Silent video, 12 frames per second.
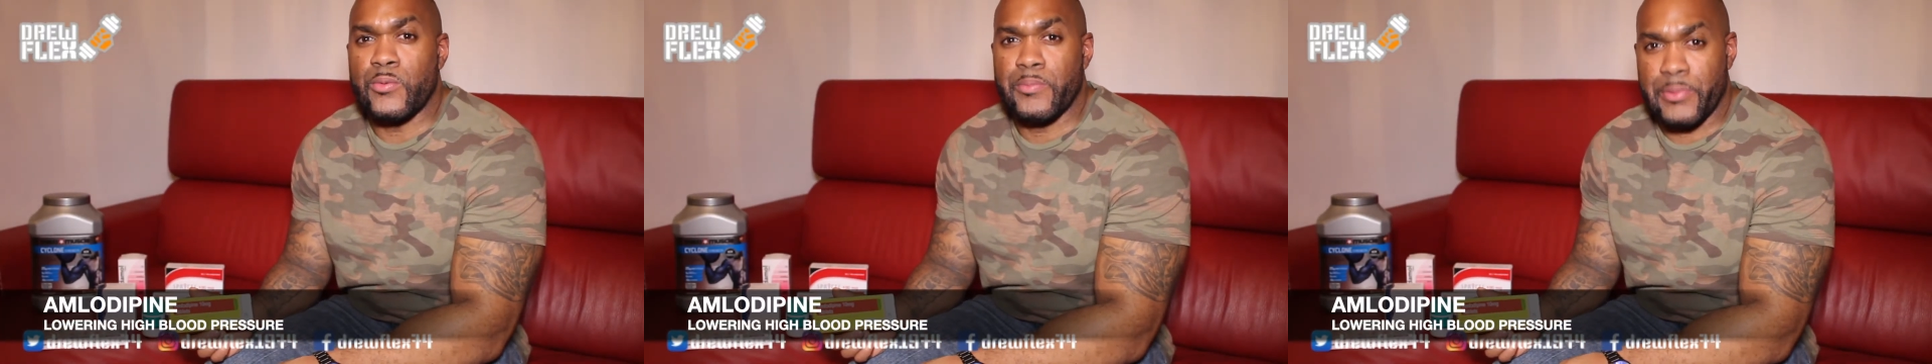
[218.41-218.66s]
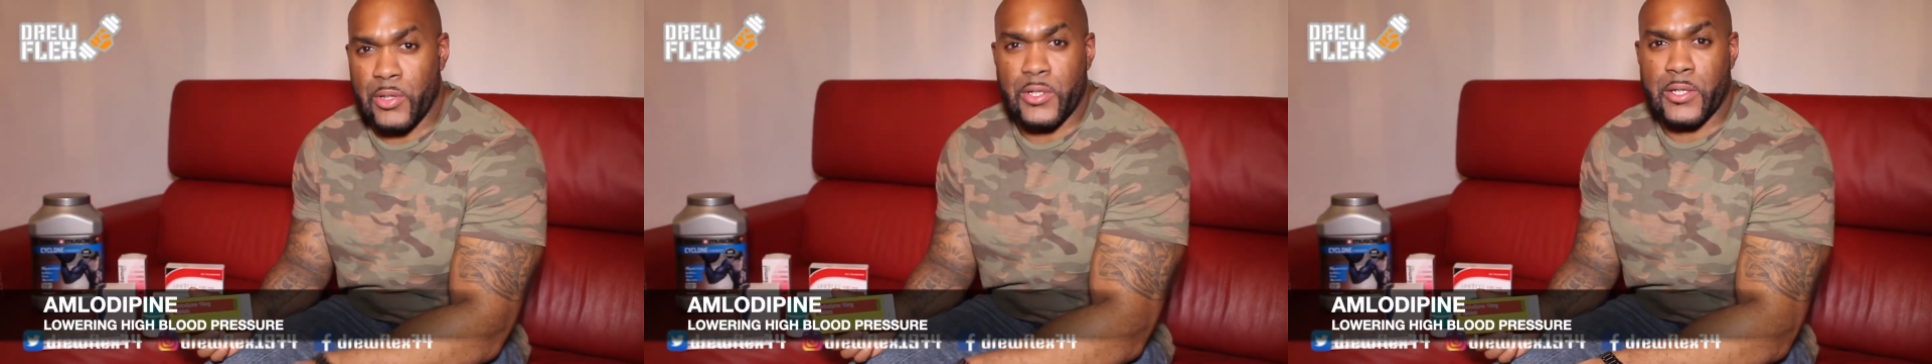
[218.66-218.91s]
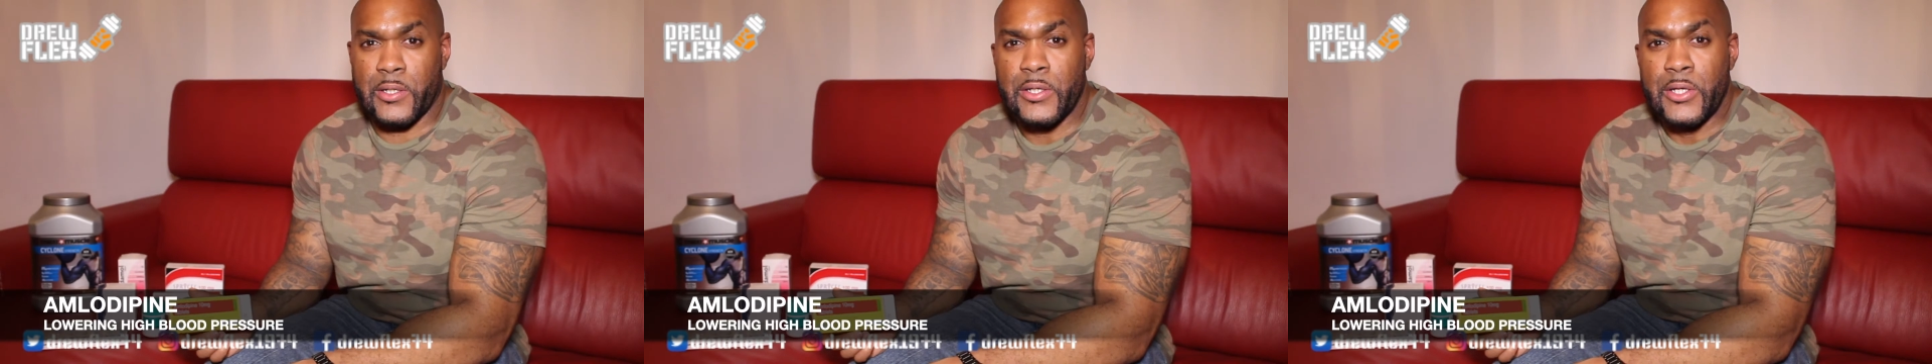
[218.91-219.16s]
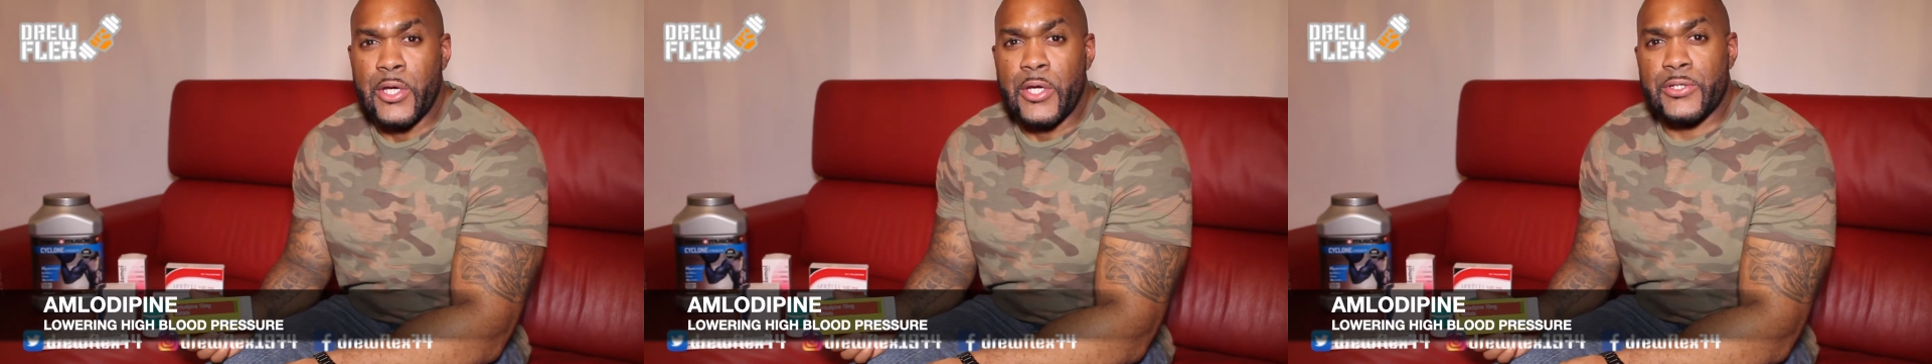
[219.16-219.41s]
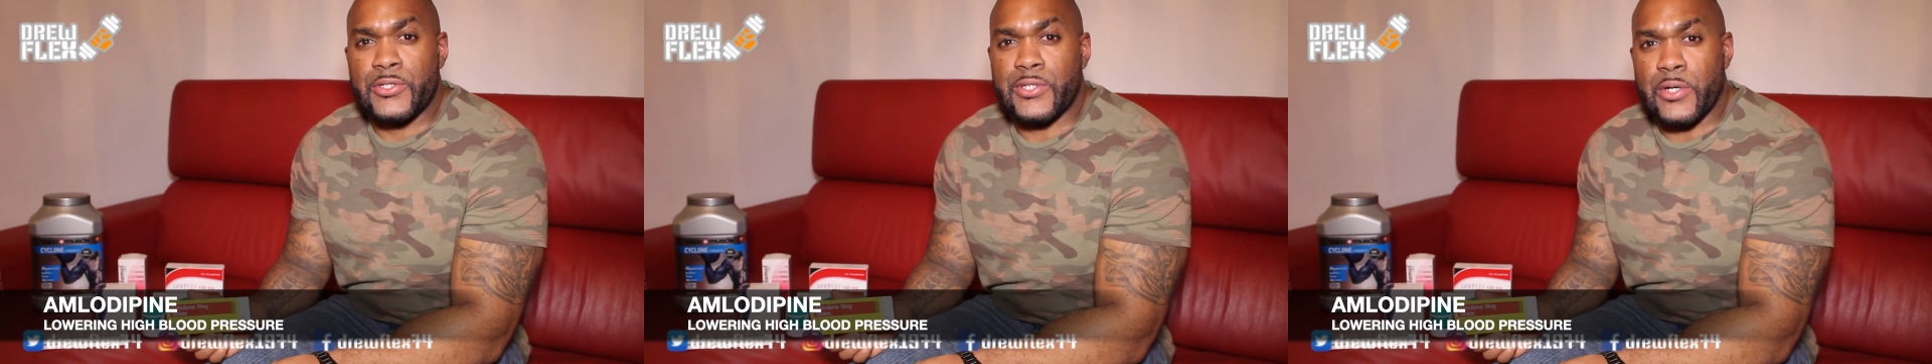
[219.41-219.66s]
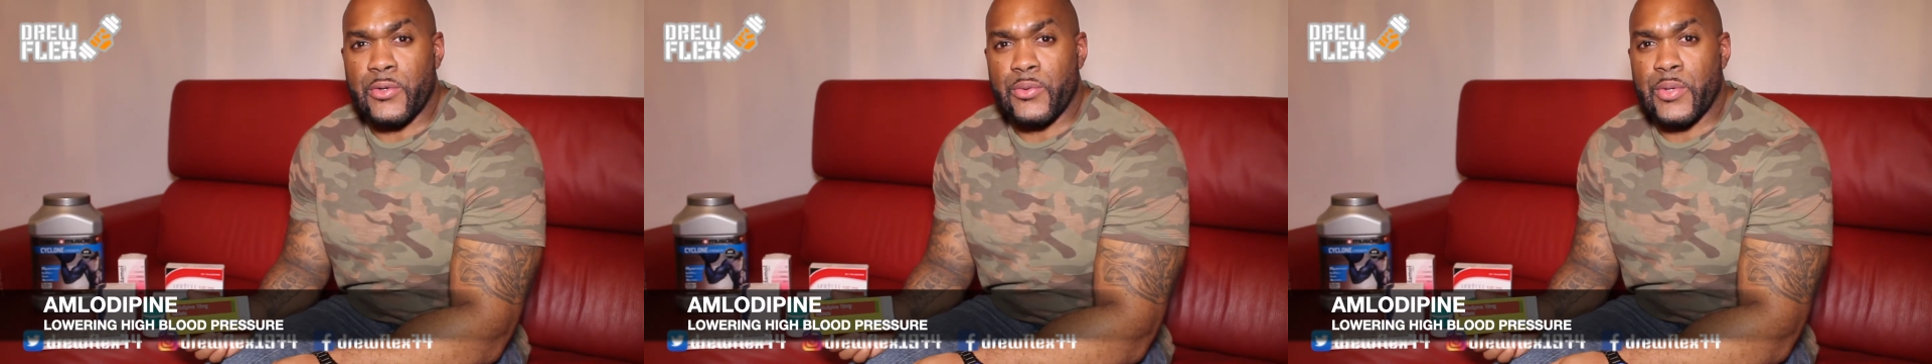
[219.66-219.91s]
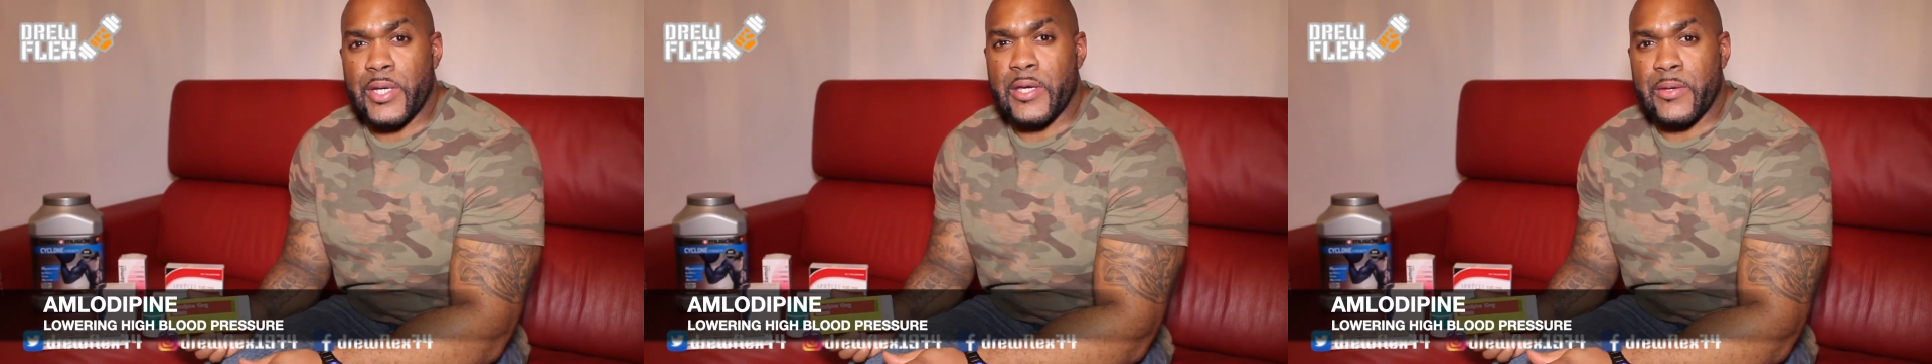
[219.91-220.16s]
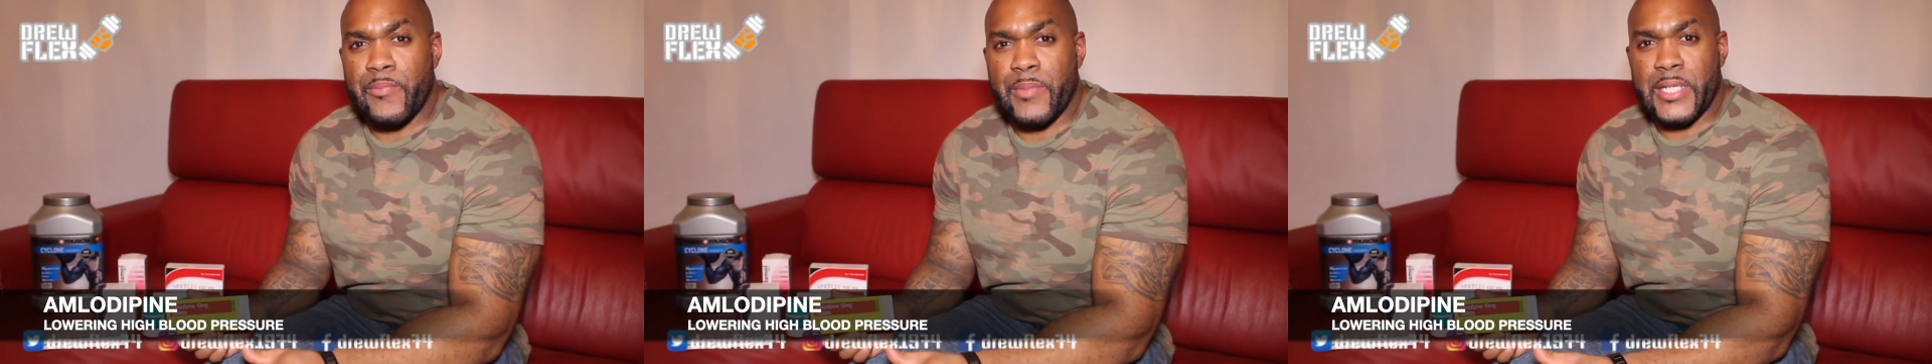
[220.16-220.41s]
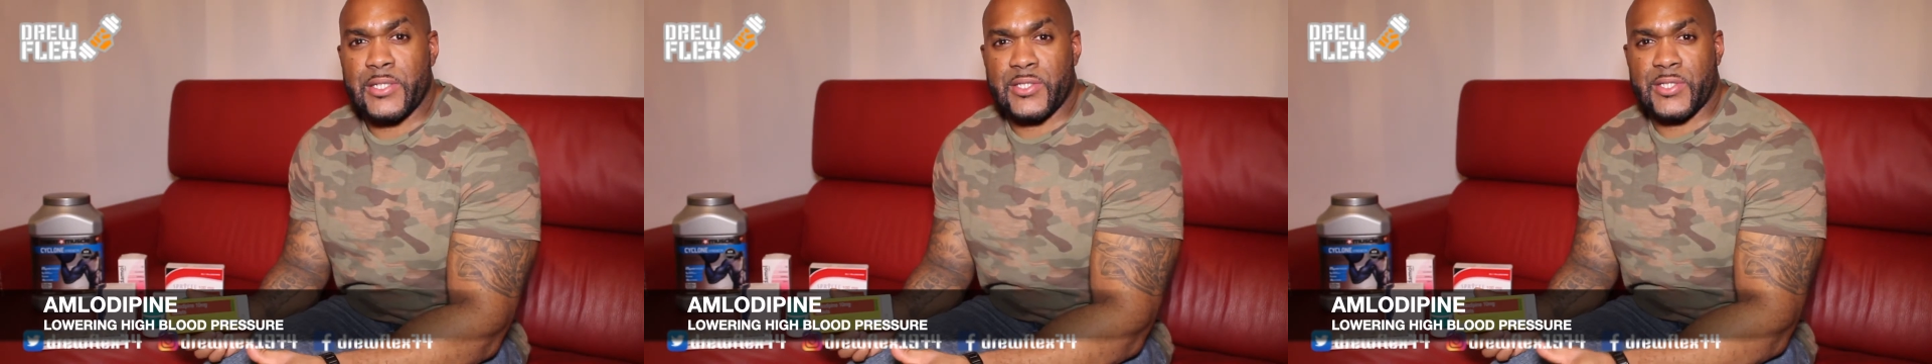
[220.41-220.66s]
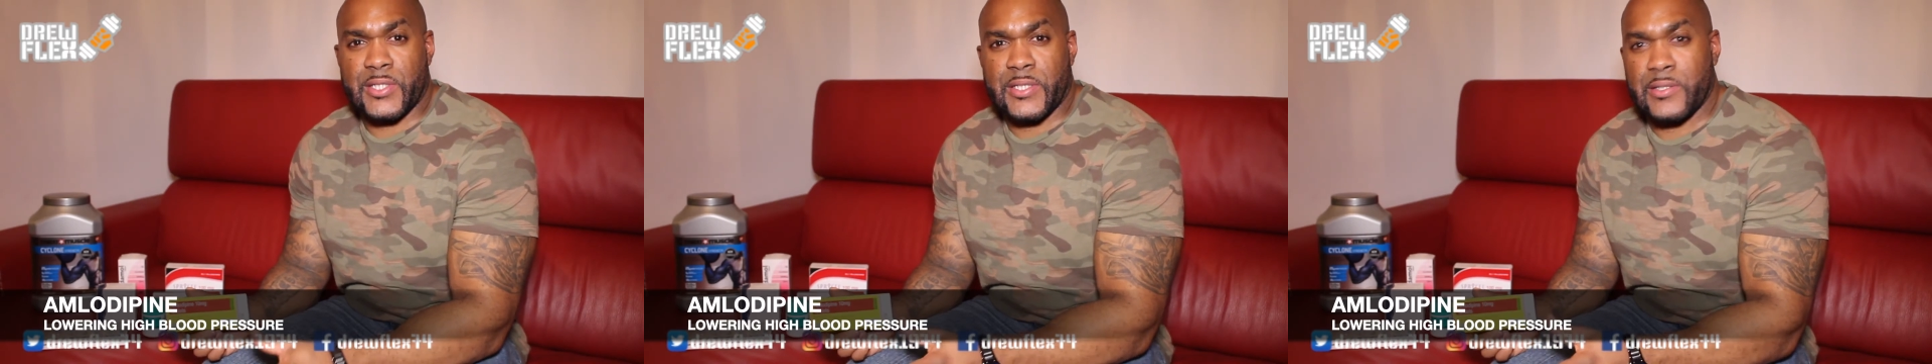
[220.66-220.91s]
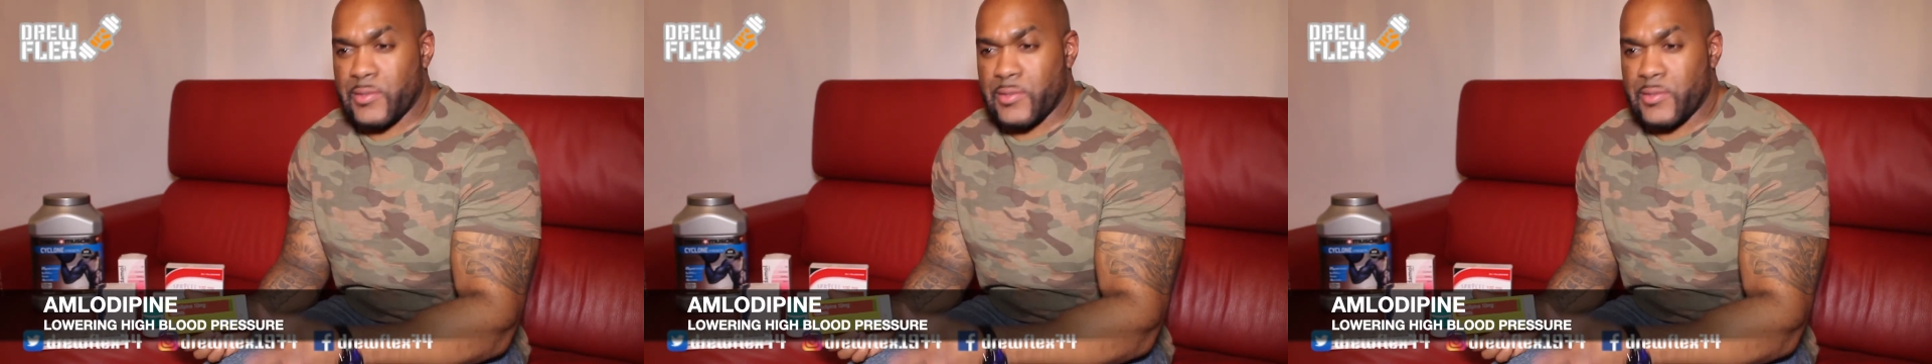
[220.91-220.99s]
blocker, so it makes,